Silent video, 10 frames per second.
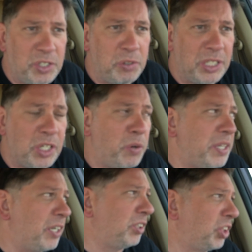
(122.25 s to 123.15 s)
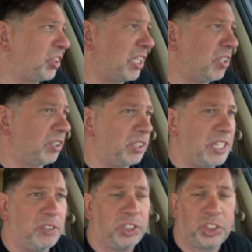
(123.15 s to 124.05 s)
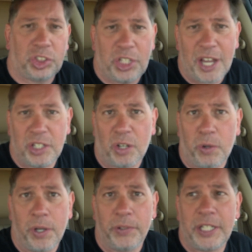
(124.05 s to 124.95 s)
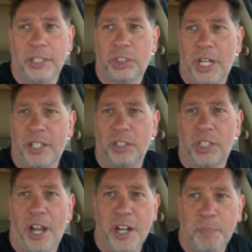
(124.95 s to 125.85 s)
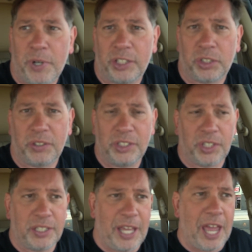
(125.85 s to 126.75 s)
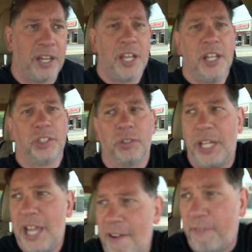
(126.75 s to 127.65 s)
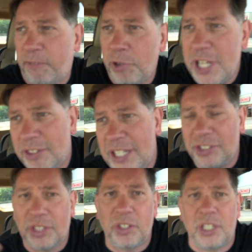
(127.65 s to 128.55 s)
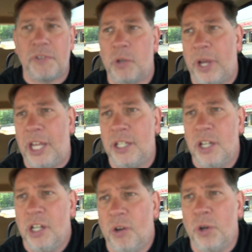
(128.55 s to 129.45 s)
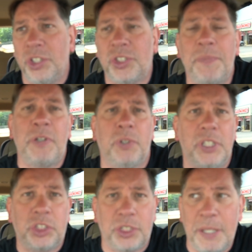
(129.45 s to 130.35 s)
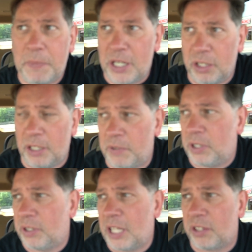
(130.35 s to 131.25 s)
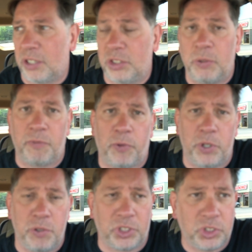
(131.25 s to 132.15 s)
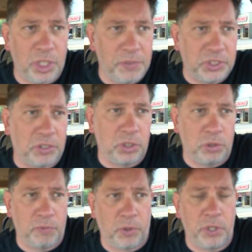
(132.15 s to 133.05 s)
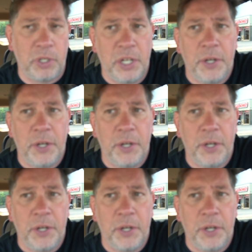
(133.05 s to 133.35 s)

Like you can go in there and just get your, they can just check your oil, they can check your tire pressure, things like that. So they have free things that they're giving away, or something really cheap that you're giving, that they're doing for you, a service that they're doing for you.